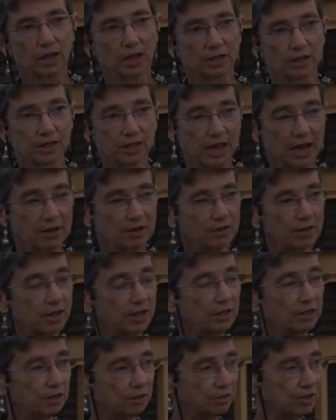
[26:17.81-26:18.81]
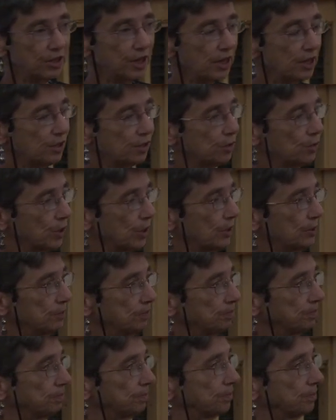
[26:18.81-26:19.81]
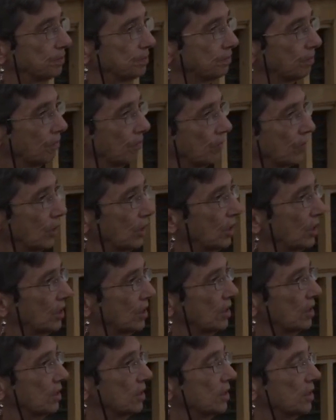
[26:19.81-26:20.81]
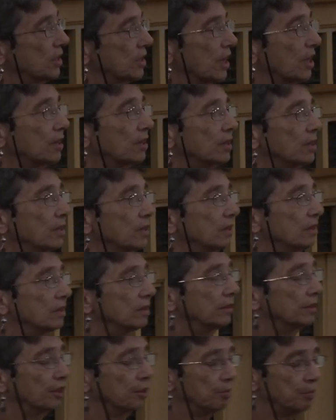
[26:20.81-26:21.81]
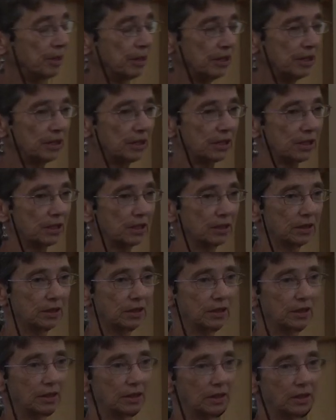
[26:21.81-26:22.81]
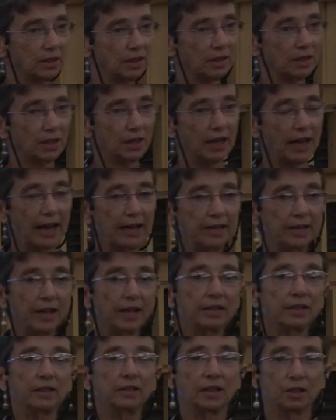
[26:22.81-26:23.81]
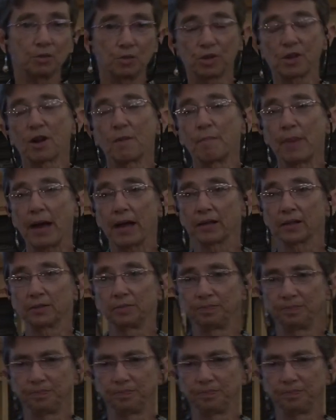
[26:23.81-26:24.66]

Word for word: on Saturday, three days away, sell their millet, and then they would come back.